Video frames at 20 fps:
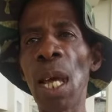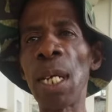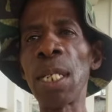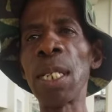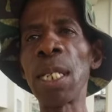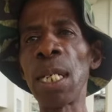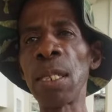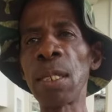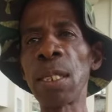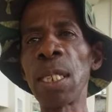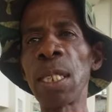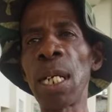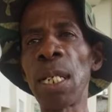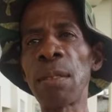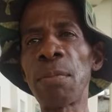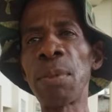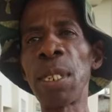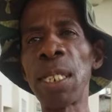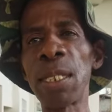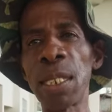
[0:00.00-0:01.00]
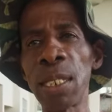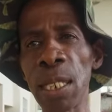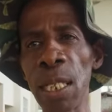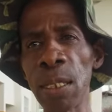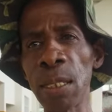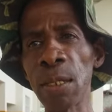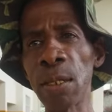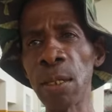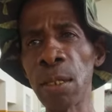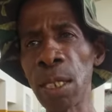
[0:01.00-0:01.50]
I think I had take that, I think
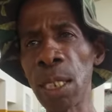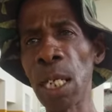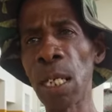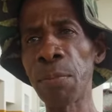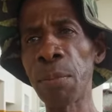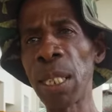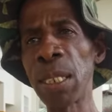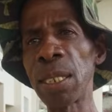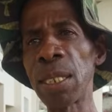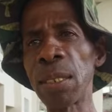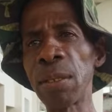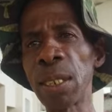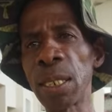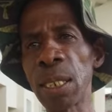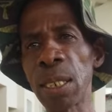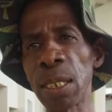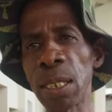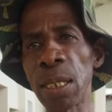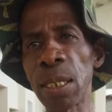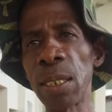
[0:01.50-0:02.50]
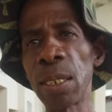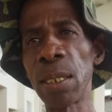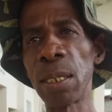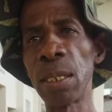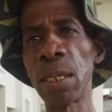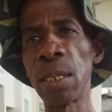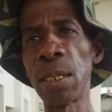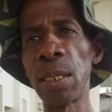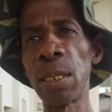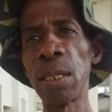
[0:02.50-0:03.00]
ah. I to take that part serious. Okay,
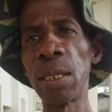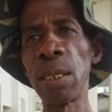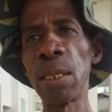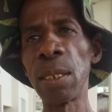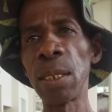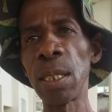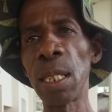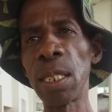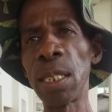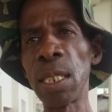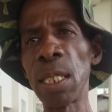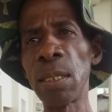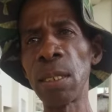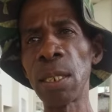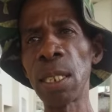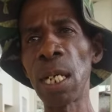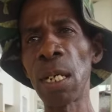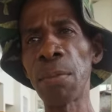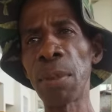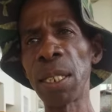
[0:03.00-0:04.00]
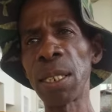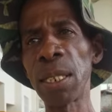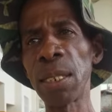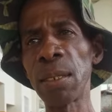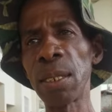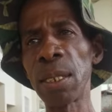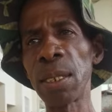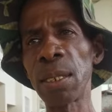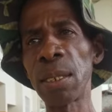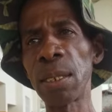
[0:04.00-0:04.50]
very good. And think I to take that part
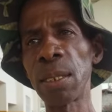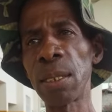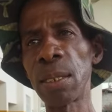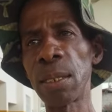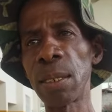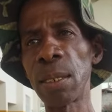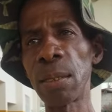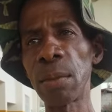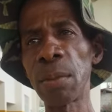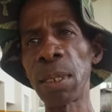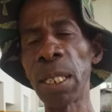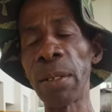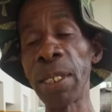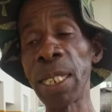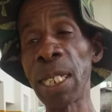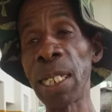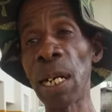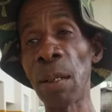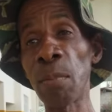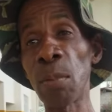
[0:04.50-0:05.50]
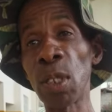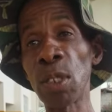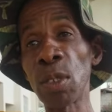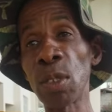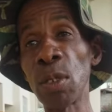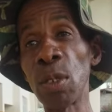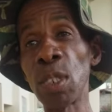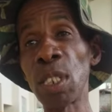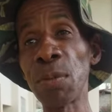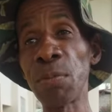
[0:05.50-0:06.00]
serious. Okay. Because we didn't have much
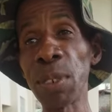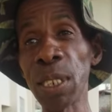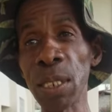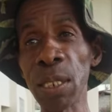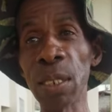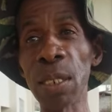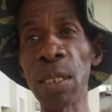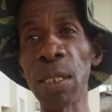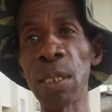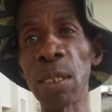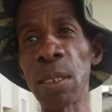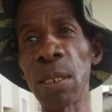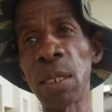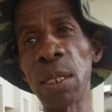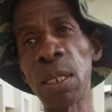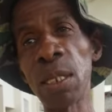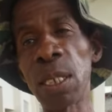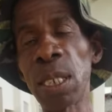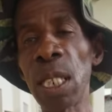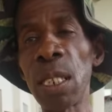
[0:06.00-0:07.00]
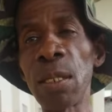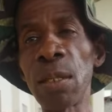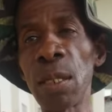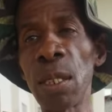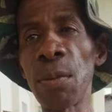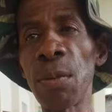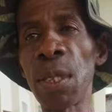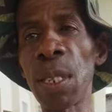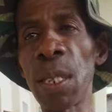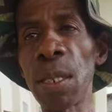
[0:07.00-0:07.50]
goalkeepers in, in the central
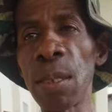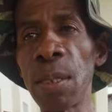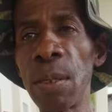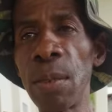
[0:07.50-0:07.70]
for that.